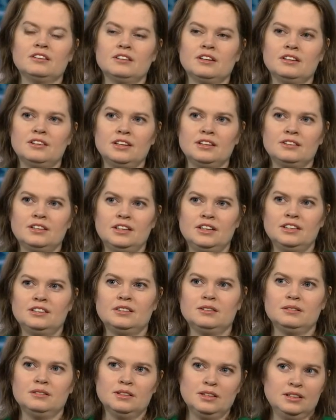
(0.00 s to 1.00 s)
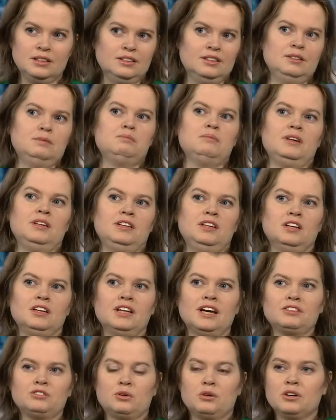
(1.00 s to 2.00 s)
I think they need to the
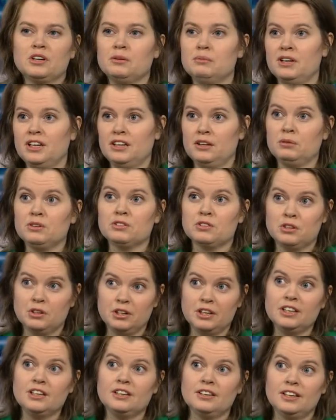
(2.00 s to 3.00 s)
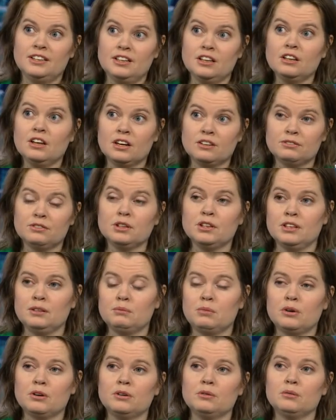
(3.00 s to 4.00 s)
electoral committee was good and they did a lot of really
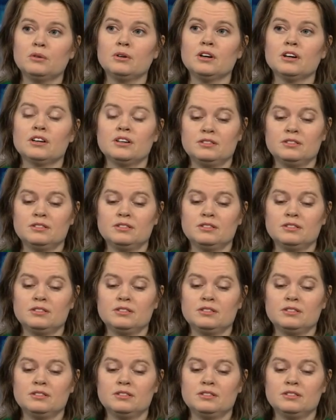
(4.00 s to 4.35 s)
important work.